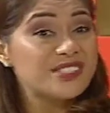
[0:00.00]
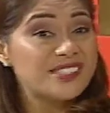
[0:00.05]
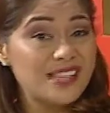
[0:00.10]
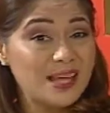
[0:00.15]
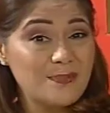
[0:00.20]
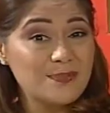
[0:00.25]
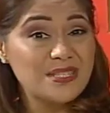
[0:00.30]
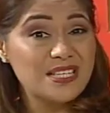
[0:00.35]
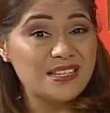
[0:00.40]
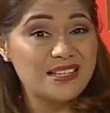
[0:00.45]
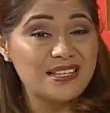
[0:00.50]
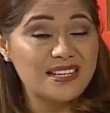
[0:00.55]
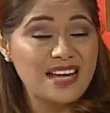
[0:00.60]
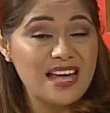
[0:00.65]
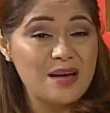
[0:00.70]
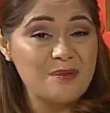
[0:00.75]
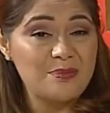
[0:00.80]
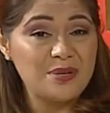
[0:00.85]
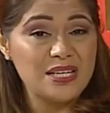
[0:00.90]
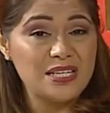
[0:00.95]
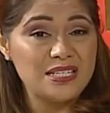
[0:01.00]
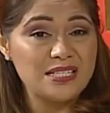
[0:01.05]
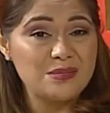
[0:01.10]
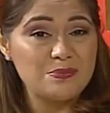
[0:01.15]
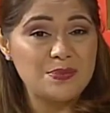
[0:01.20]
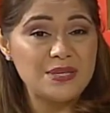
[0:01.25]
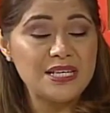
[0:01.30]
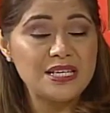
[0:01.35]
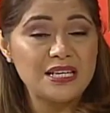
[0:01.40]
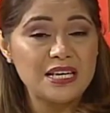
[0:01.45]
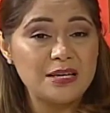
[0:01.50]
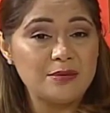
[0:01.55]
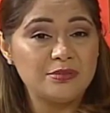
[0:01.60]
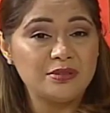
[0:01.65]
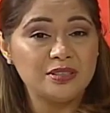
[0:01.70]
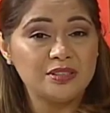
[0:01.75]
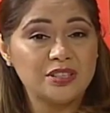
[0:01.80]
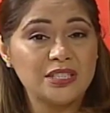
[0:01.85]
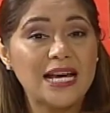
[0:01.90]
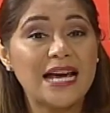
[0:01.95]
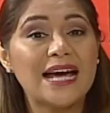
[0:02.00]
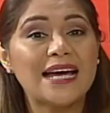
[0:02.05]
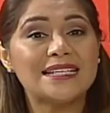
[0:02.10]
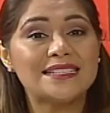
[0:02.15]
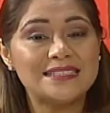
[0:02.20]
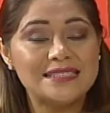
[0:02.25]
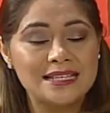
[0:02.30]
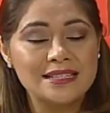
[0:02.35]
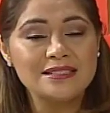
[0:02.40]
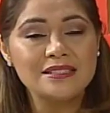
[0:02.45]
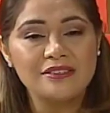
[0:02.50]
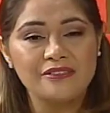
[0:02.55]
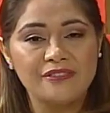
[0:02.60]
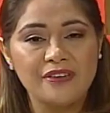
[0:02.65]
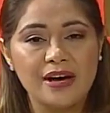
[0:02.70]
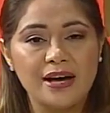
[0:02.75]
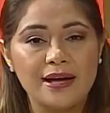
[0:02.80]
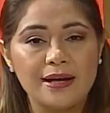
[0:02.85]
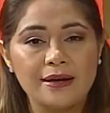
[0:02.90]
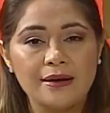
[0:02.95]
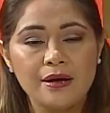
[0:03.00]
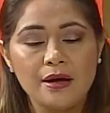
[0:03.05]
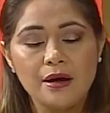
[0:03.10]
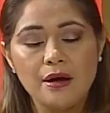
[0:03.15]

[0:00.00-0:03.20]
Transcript: steps in the campaign is being able to identify